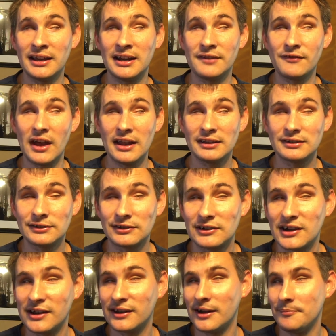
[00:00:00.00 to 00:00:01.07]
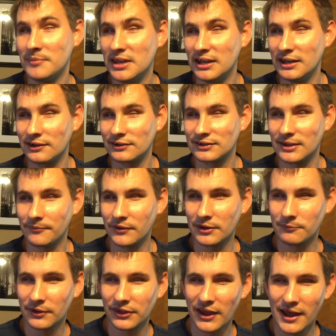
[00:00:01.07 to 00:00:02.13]
an event or a, a, meeting or something
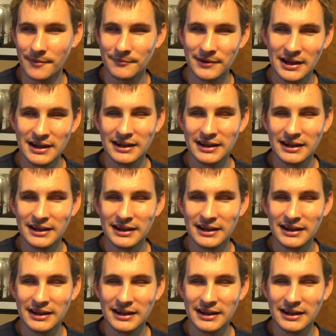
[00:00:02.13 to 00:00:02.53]
with them,